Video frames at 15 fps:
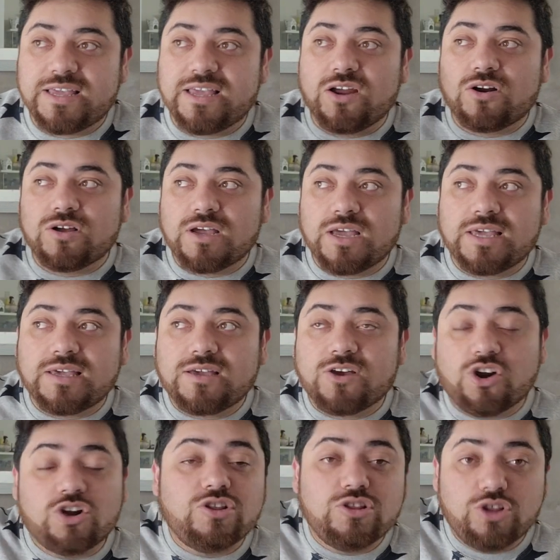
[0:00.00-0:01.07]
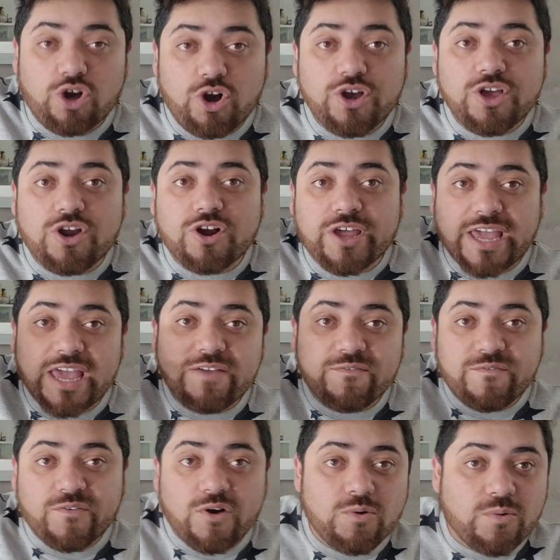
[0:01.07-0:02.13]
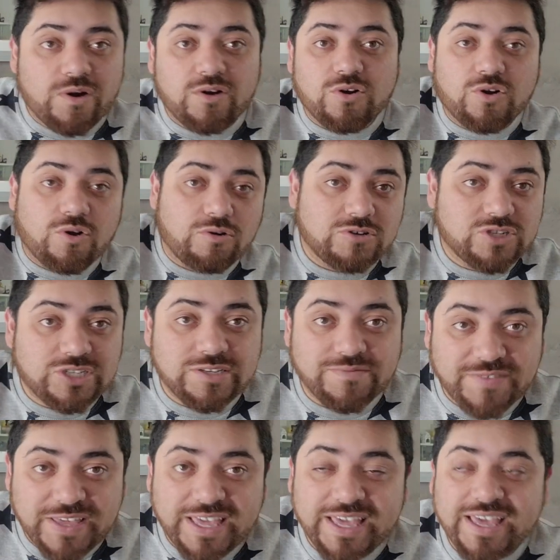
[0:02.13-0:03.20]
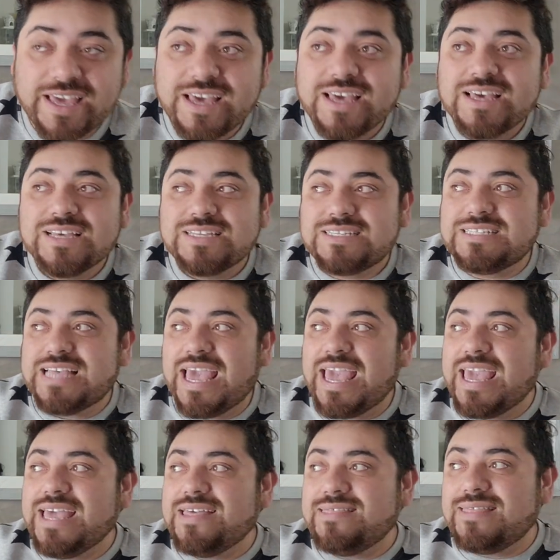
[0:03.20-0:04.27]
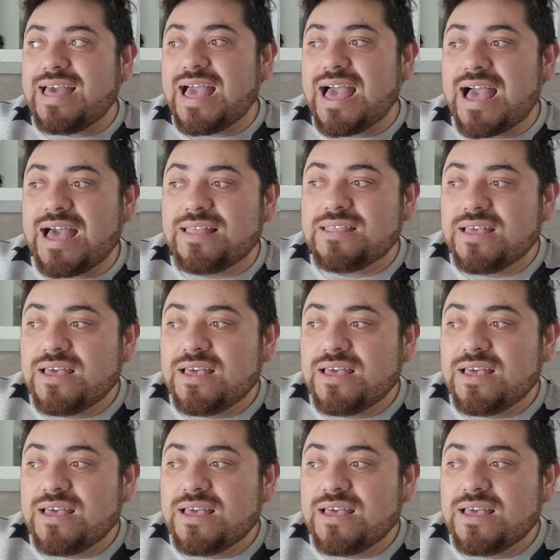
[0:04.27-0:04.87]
Her lawyer came forward on Court TV saying that